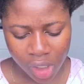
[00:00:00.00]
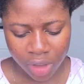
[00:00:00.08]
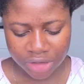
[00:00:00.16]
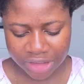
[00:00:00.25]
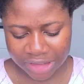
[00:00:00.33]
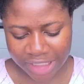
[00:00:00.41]

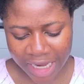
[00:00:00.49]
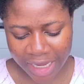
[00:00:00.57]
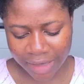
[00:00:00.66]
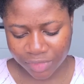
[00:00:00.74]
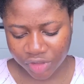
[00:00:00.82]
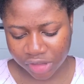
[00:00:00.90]
dye
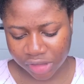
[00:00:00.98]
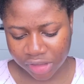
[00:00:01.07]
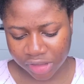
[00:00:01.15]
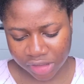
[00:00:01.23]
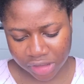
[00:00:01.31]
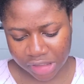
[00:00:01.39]
I'm using
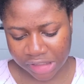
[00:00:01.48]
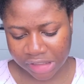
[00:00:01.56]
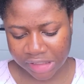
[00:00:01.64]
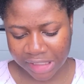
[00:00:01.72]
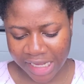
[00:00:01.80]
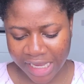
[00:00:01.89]
is this
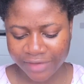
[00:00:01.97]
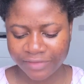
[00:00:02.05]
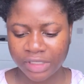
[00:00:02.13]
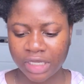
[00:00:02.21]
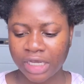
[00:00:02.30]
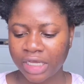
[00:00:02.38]
live
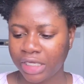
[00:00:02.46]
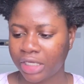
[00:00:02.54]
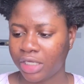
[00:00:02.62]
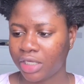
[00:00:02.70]
dye.